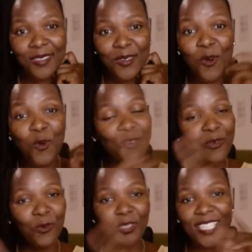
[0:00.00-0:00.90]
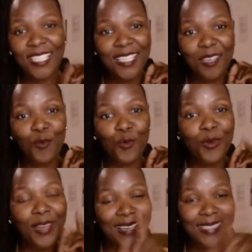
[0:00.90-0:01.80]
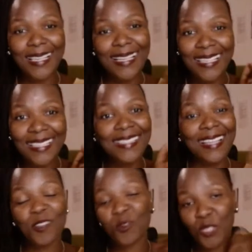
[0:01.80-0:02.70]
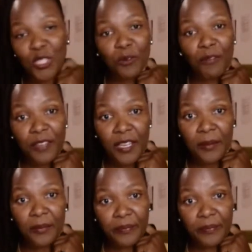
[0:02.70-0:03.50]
who will just give you exactly that which you fear.